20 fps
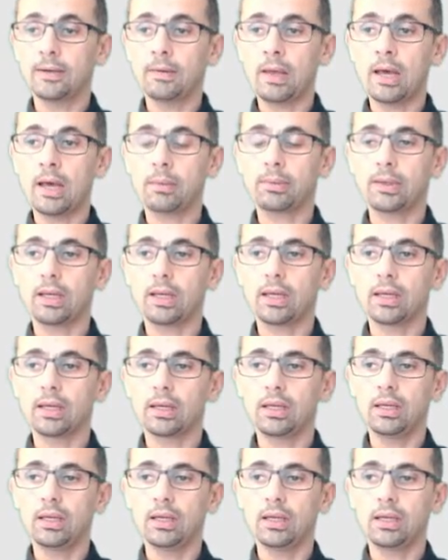happening
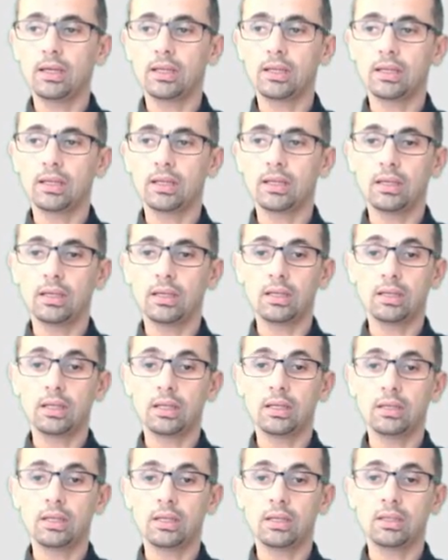
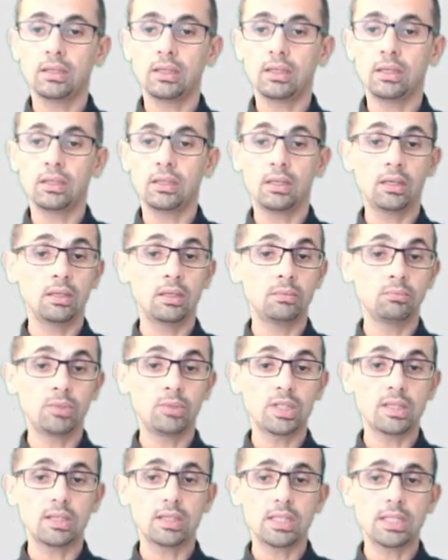in
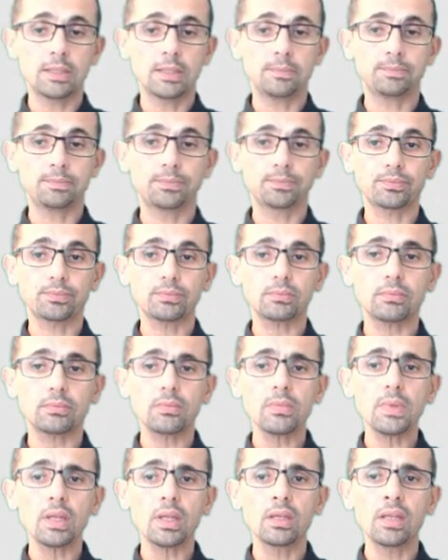business.
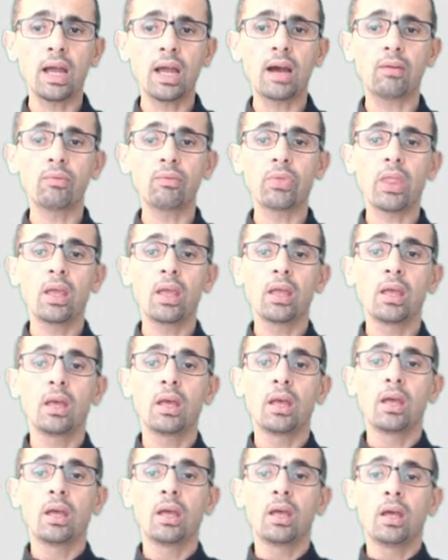Now,
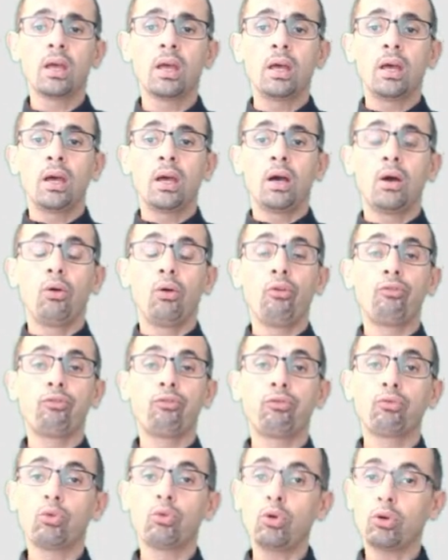
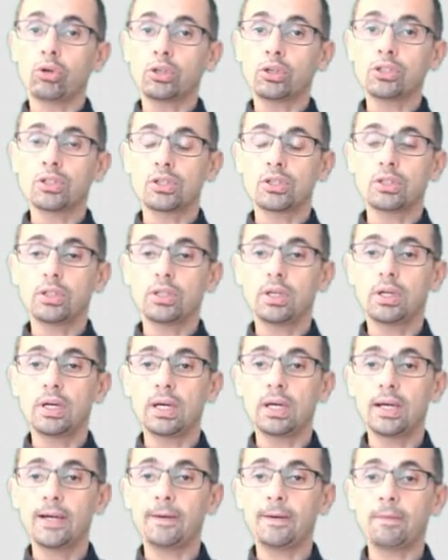of course,
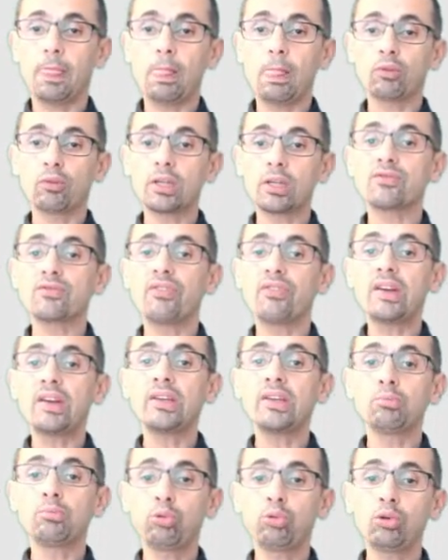what is
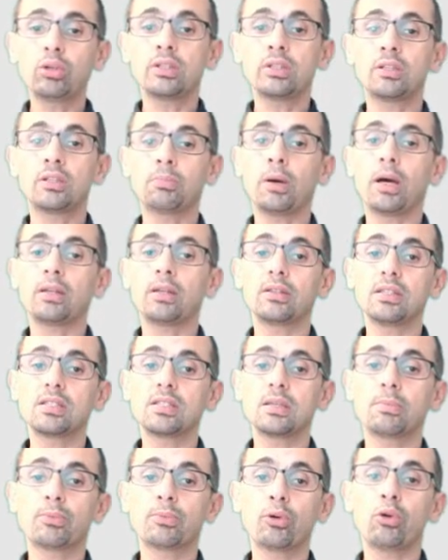very important about
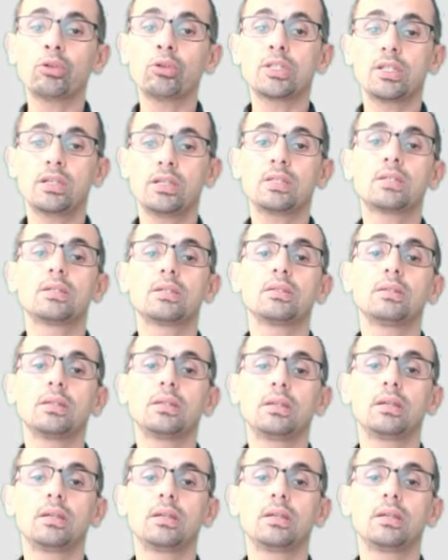these approaches